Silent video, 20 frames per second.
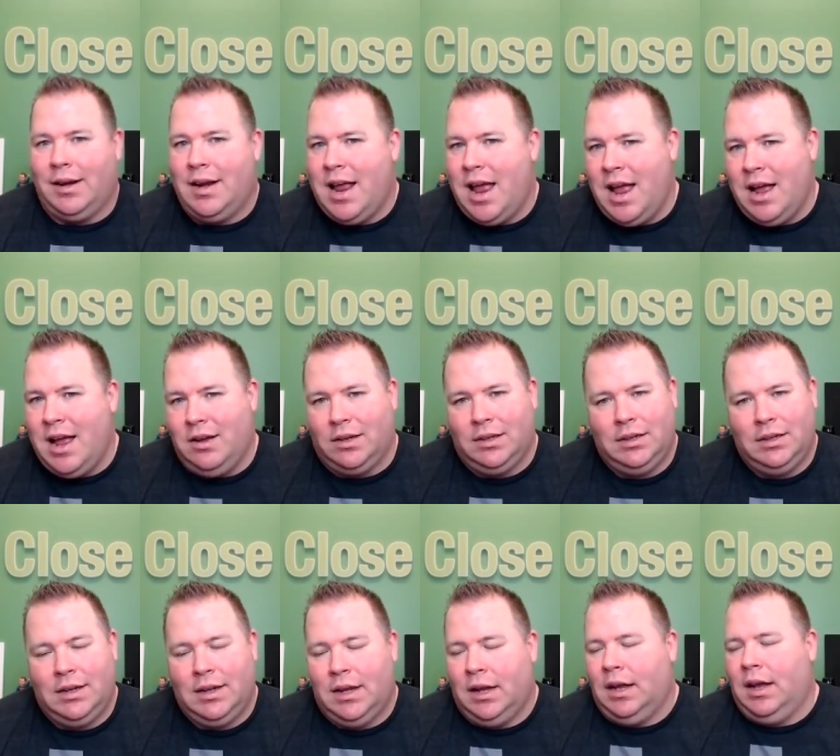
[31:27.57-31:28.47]
Now,
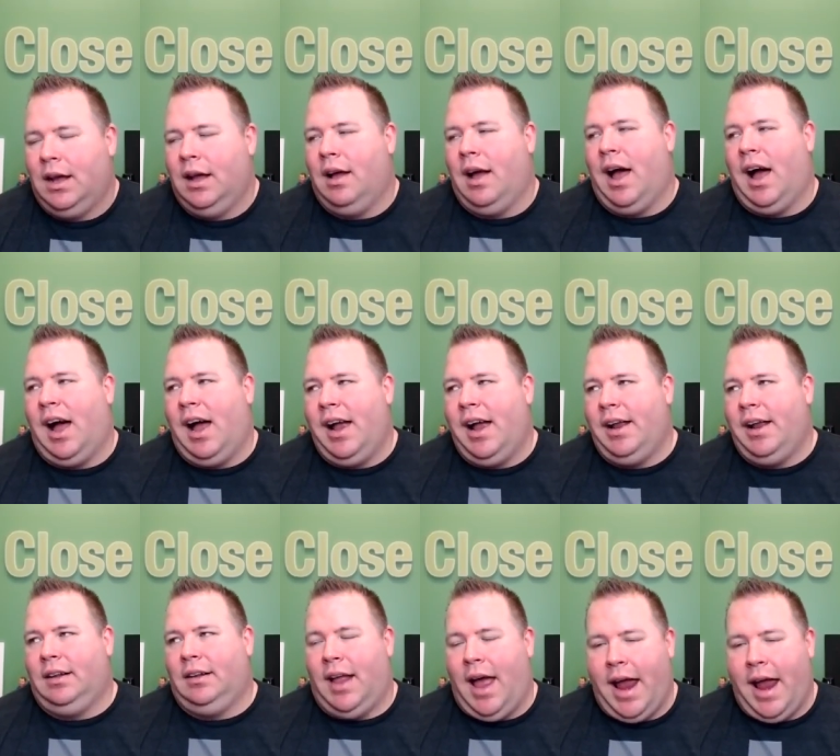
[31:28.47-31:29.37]
I
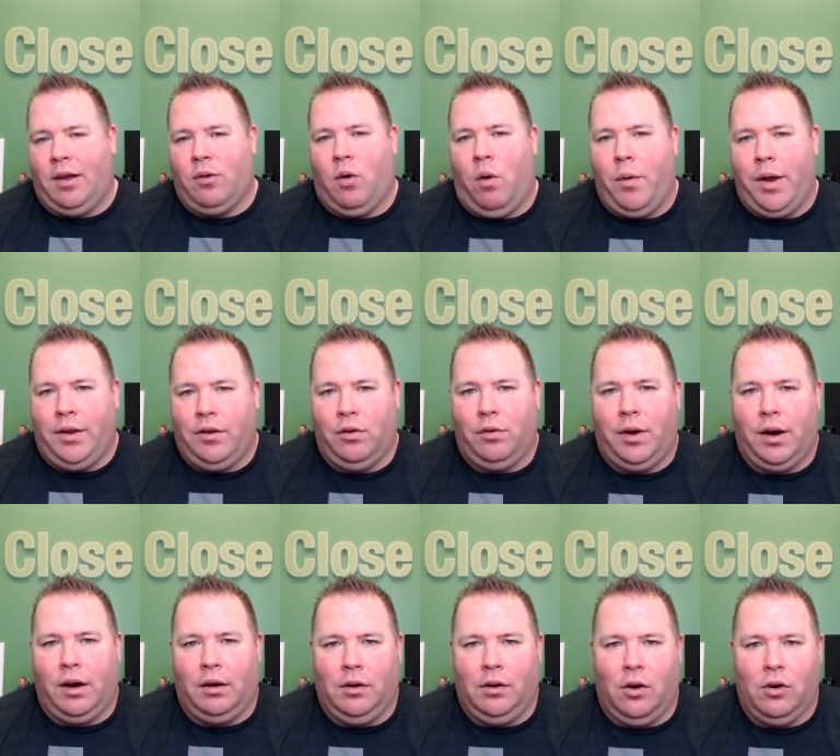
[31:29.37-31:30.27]
like what we do
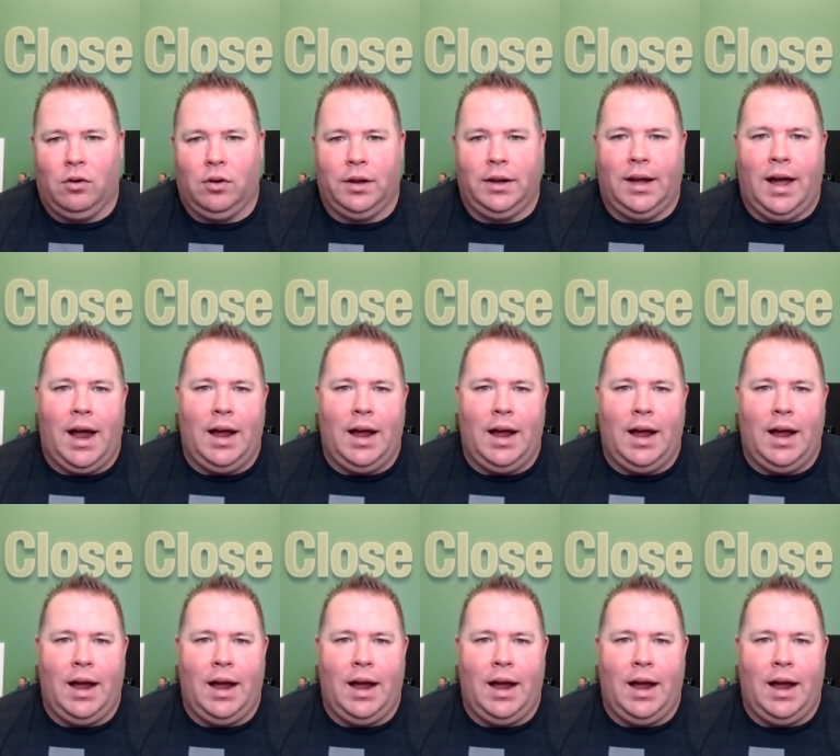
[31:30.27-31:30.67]
here locally.